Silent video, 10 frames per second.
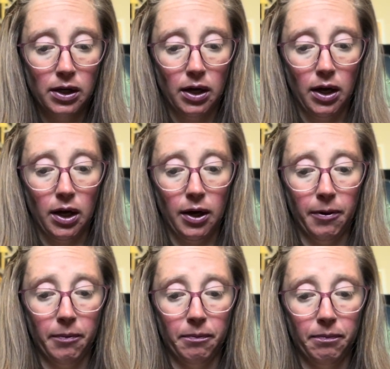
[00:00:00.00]

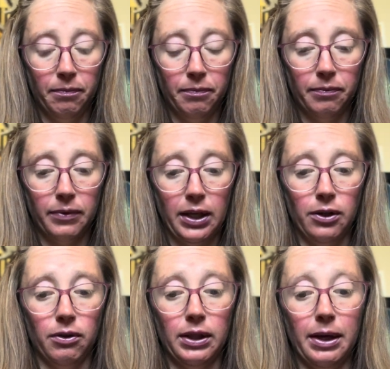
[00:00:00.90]
And
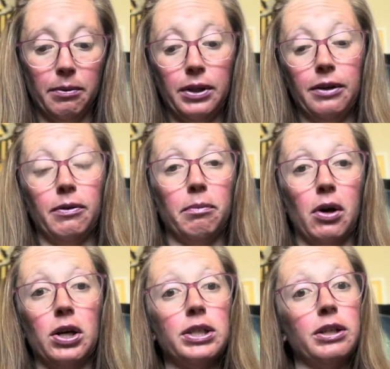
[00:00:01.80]
you could label the different
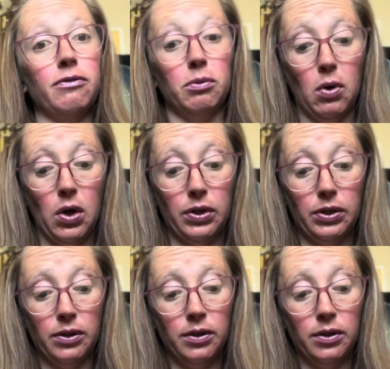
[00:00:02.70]
parts if you want.